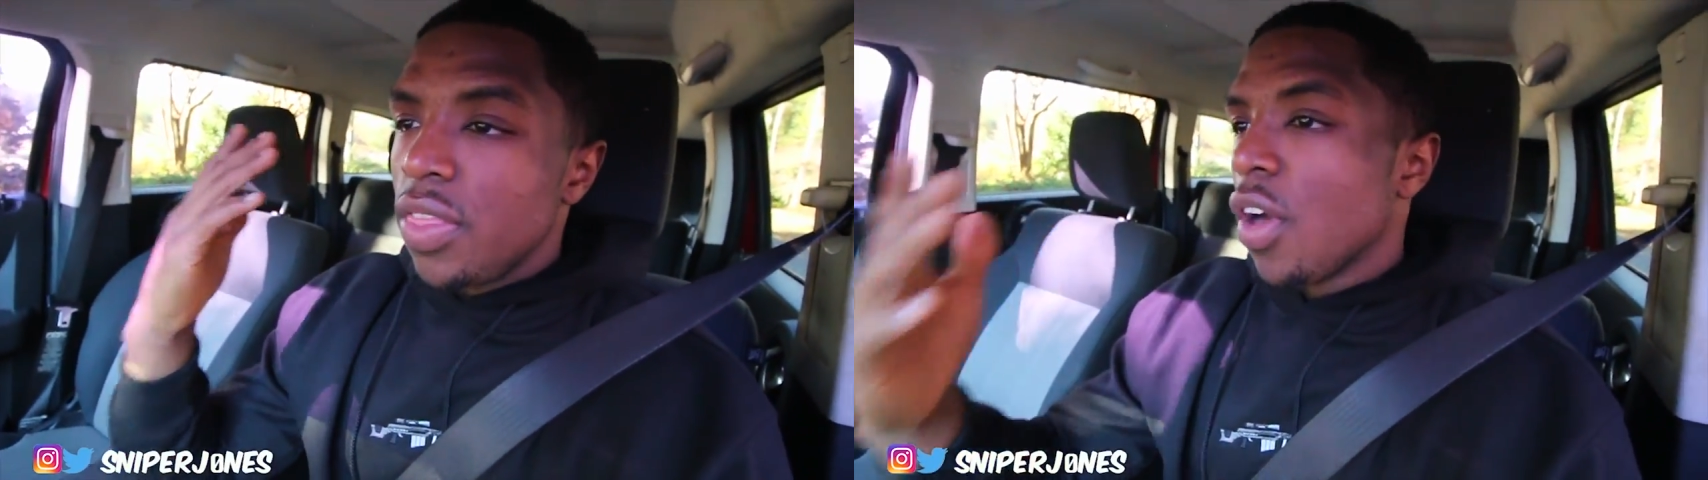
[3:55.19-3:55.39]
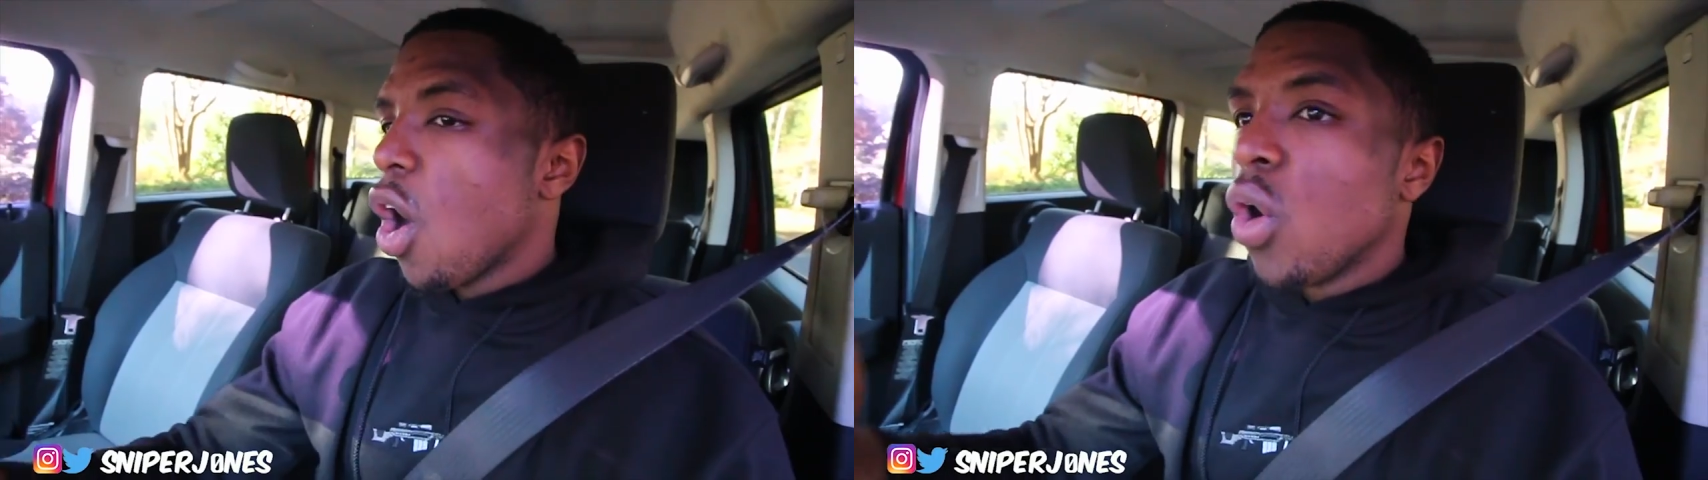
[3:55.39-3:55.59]

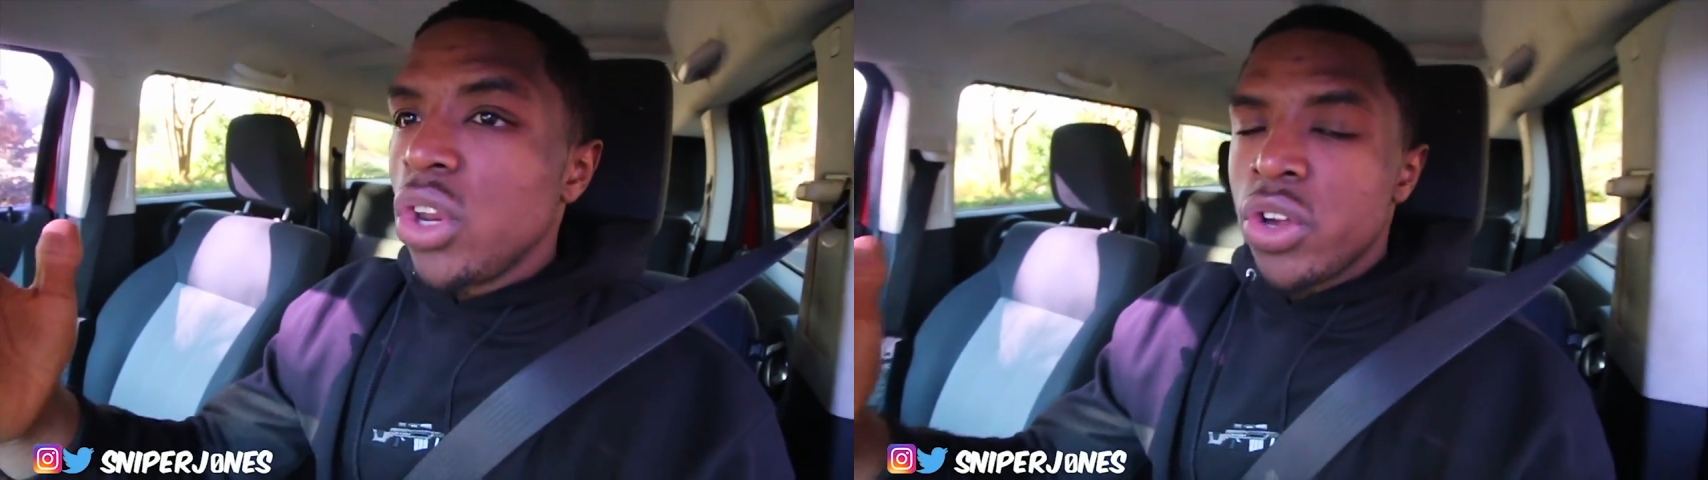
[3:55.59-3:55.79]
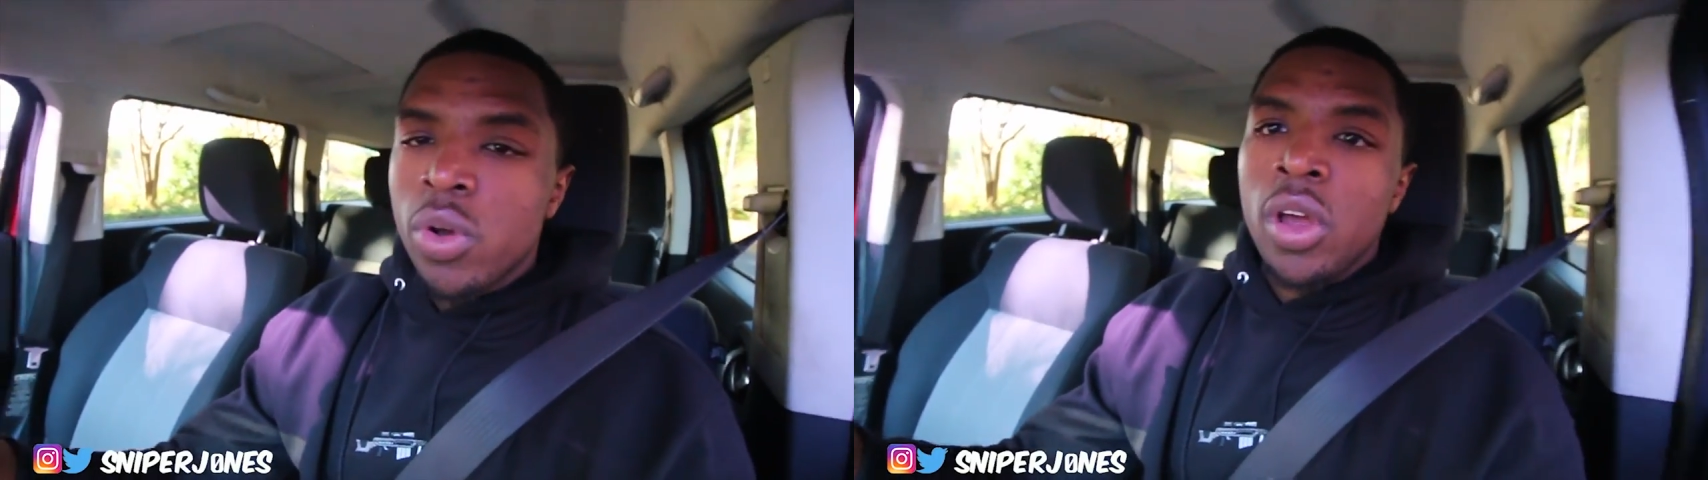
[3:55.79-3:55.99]
the
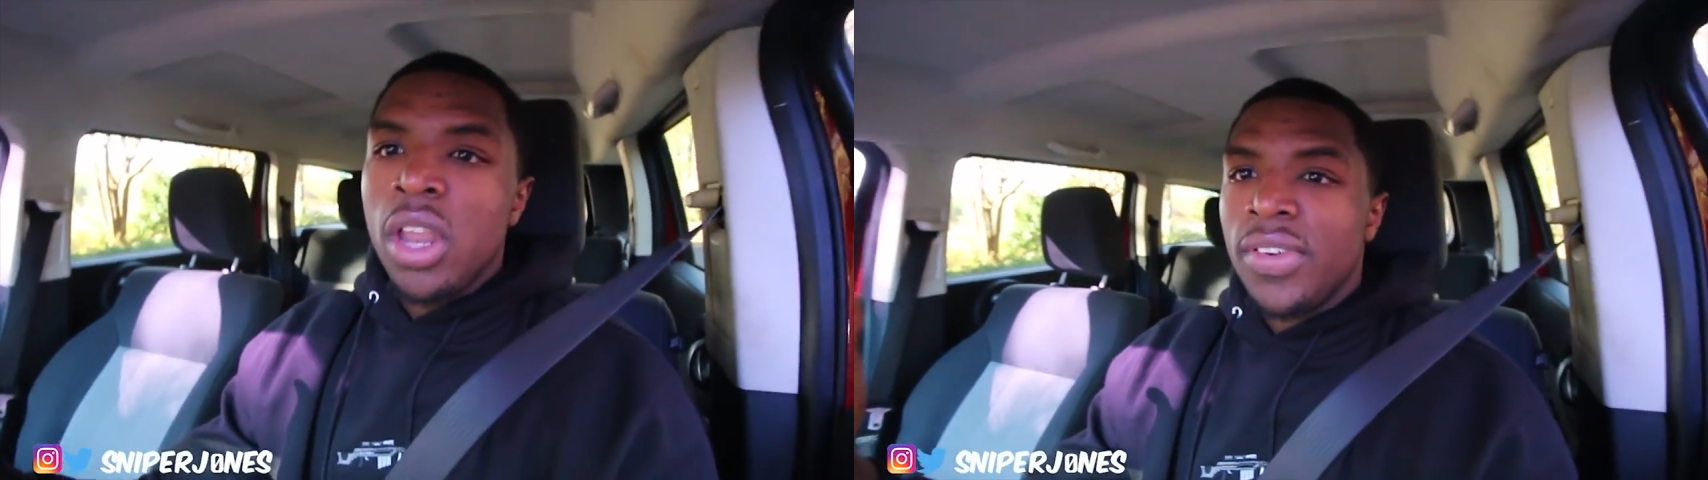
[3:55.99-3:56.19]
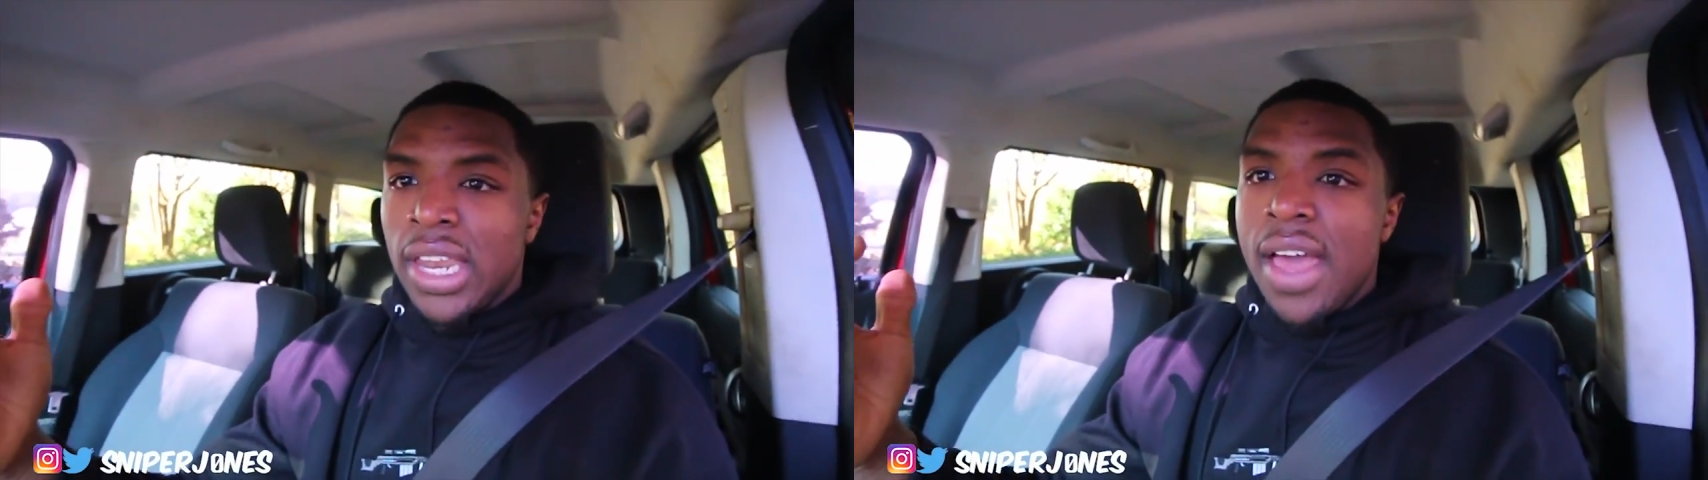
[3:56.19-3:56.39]
holy grail
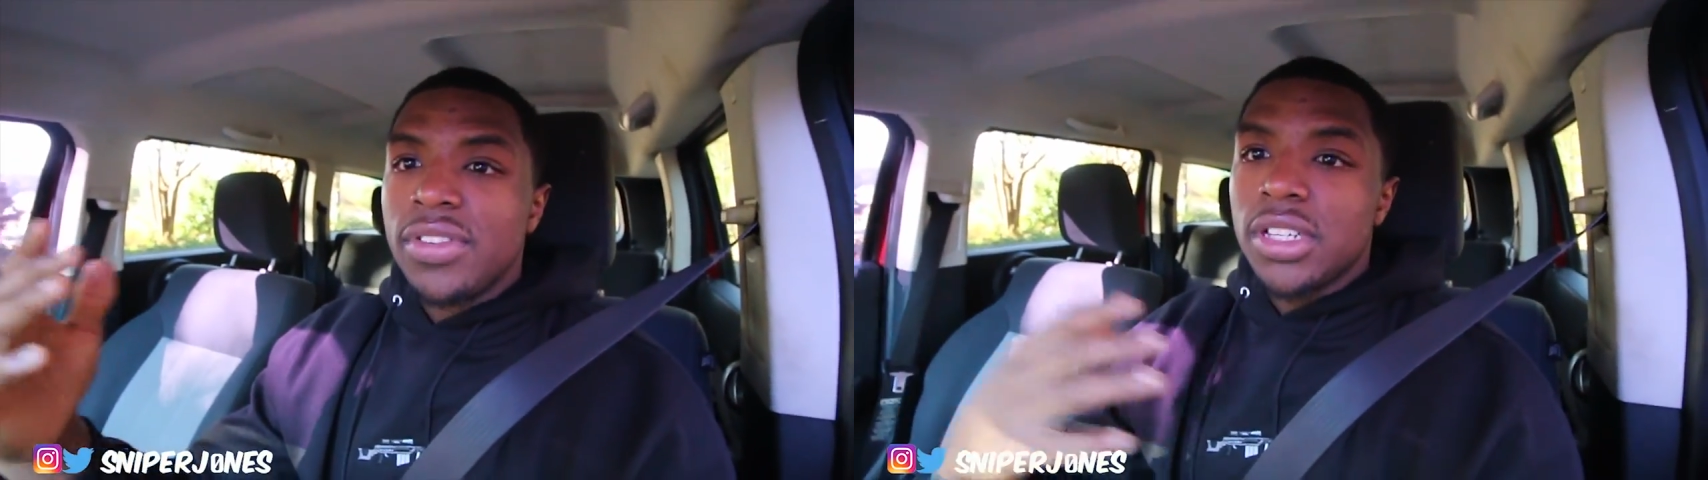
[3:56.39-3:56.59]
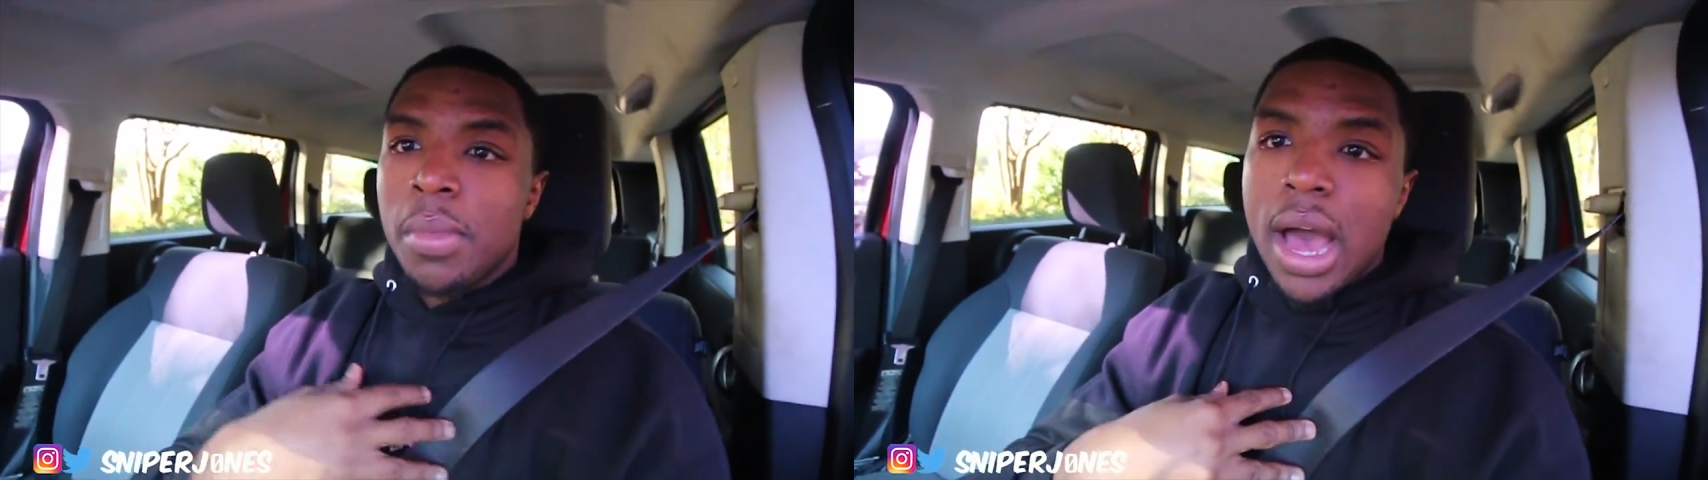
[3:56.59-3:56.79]
of
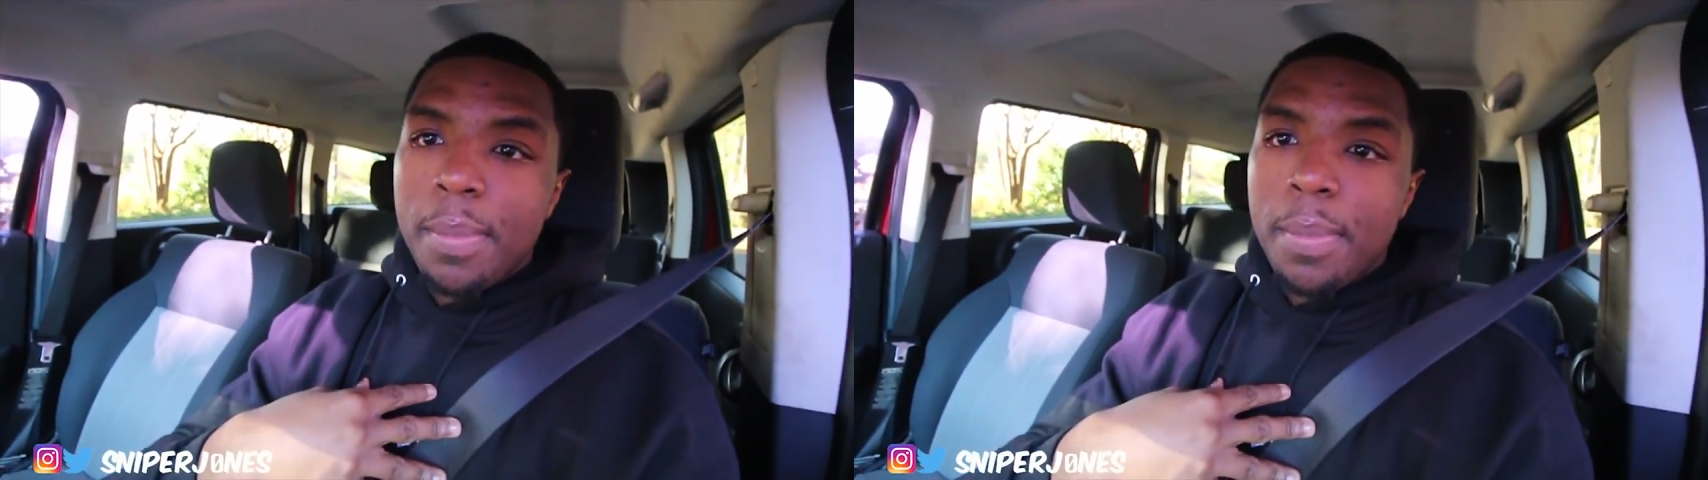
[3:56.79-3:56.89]
elevens, in my